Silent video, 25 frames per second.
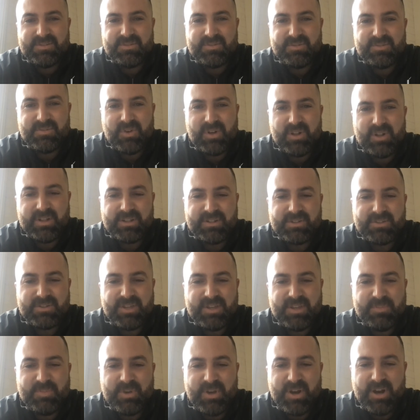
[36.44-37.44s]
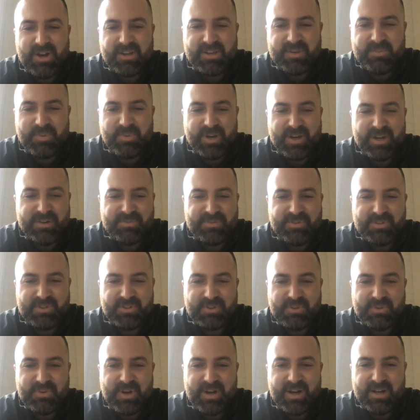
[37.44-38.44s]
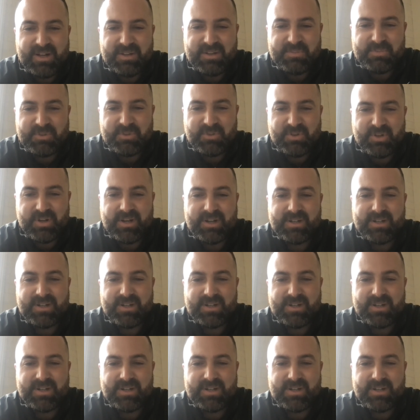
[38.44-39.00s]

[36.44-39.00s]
Well, it'll keep you occupied for a little while, I'm sure.